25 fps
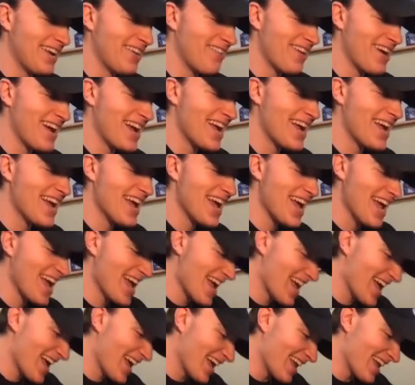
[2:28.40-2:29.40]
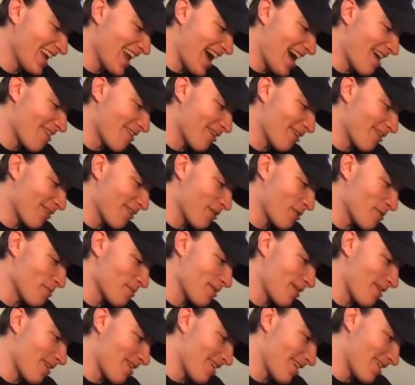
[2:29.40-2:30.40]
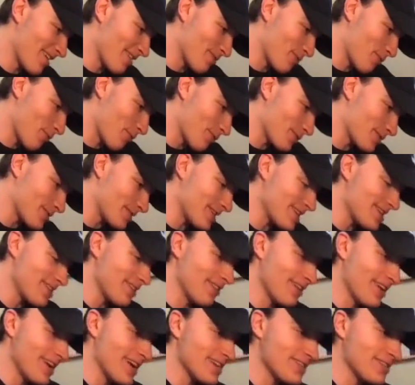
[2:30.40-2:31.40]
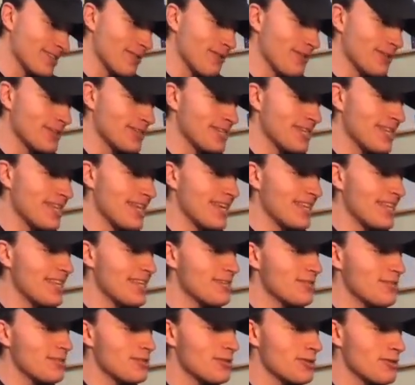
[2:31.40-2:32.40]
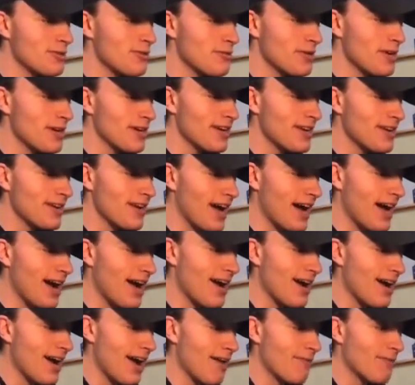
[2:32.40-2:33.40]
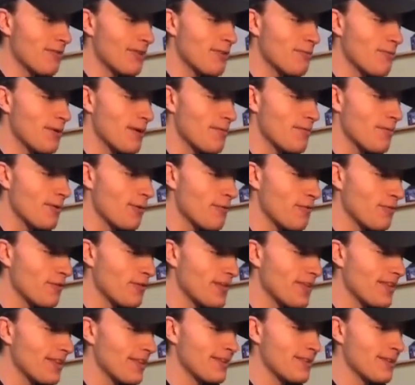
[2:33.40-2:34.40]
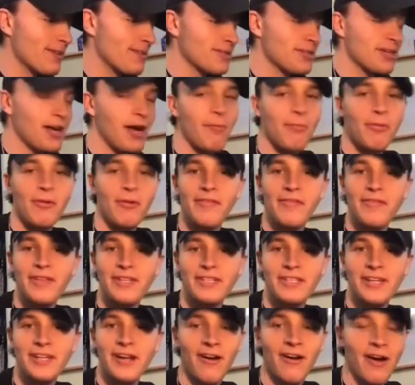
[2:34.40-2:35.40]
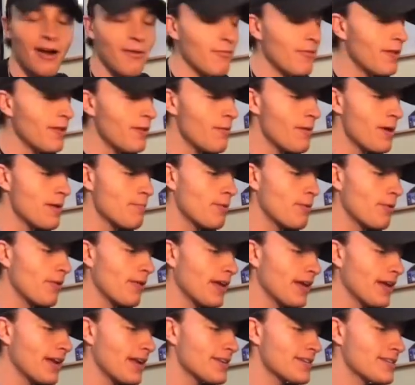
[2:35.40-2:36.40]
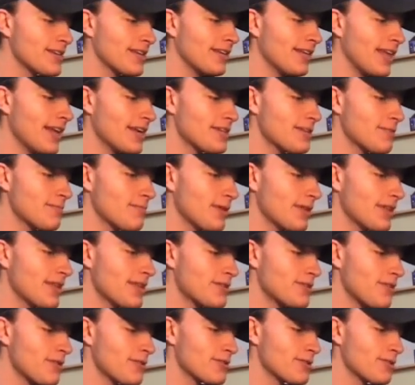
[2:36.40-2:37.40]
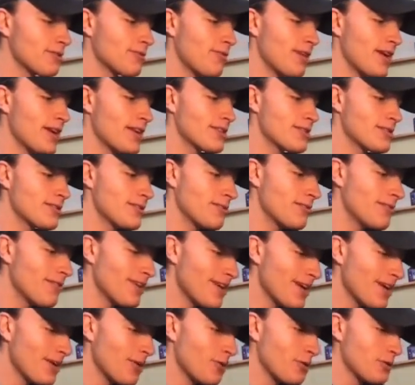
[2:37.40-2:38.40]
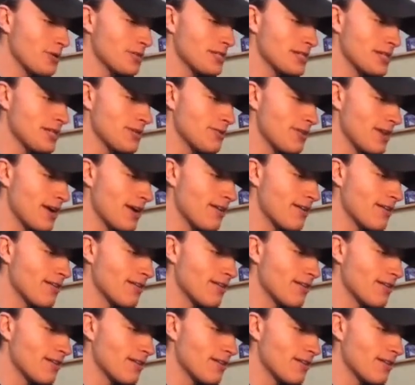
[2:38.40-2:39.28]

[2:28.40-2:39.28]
Gray. Now our Chrome card of Corey Seager. Nice. Uh, see, like, these look so good. Uh, I really want to, hopefully that there's a couple of these in here. I really want to pull, like, a nice, like, legend, but these cards look great. So, Corey Seager there.